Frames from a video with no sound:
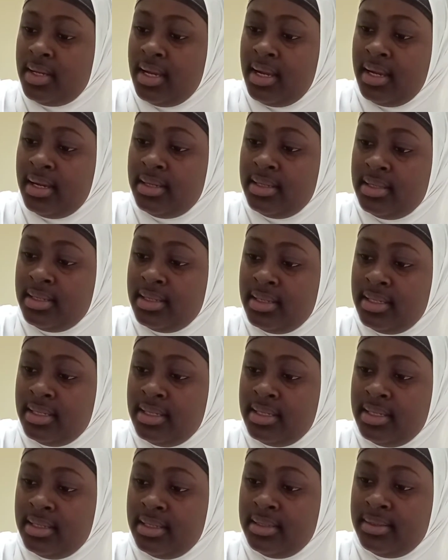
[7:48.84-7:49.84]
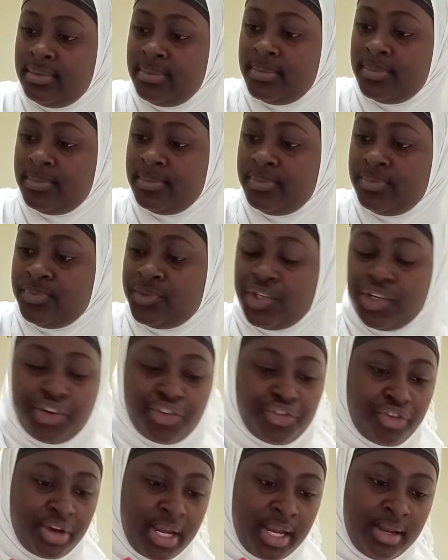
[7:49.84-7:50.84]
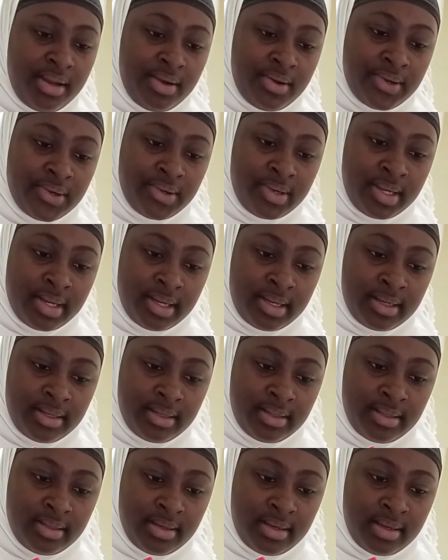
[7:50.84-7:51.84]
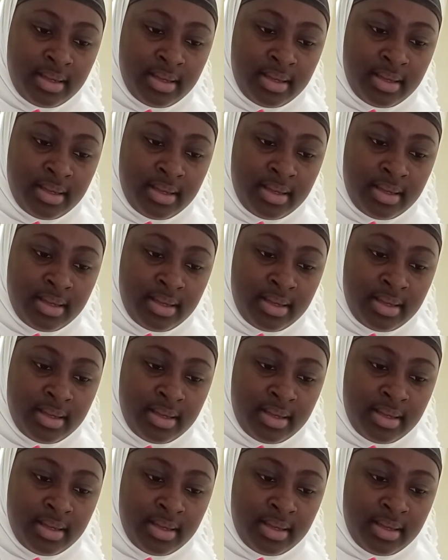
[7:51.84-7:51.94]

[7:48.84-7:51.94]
Add the little green onion